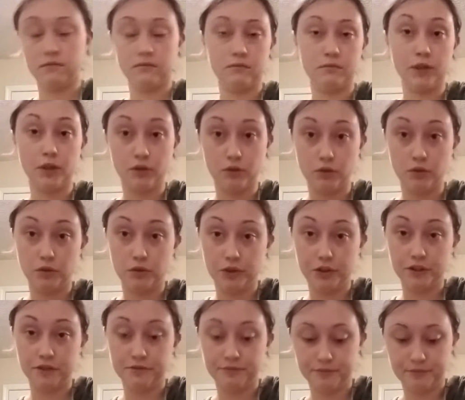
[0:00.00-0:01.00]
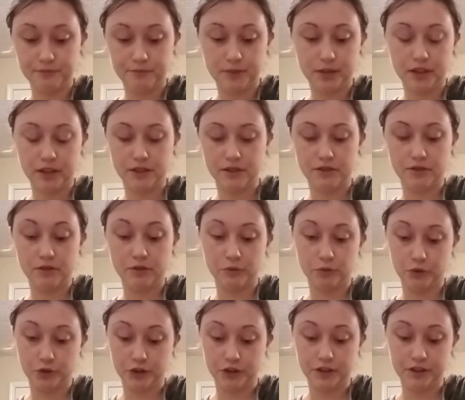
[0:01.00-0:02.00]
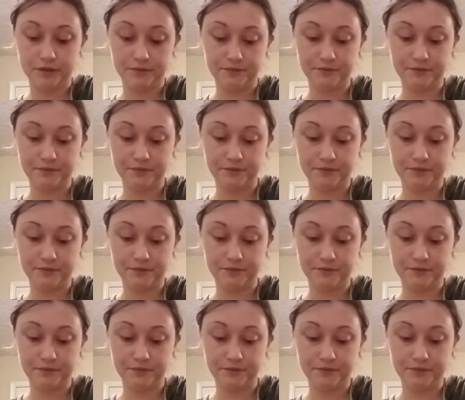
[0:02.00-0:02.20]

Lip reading: mineral oil because they're wood.